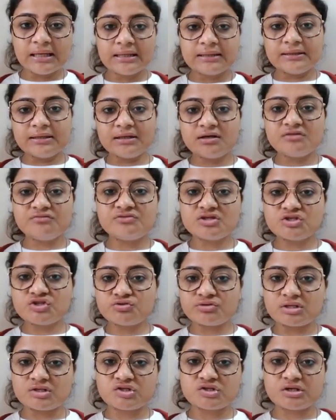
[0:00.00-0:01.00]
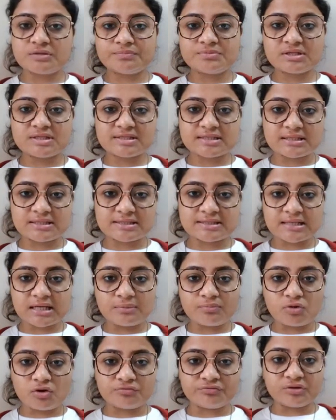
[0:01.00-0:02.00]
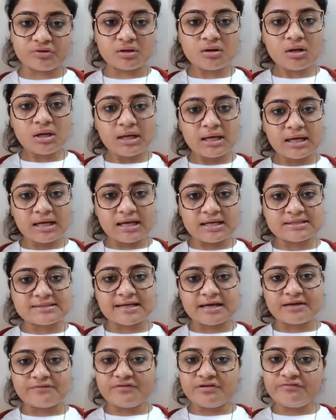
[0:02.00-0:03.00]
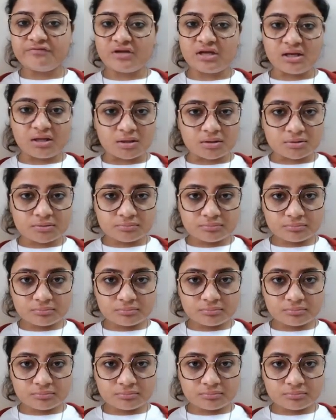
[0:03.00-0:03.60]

the reverse transcriptase enzyme of the HIV virion.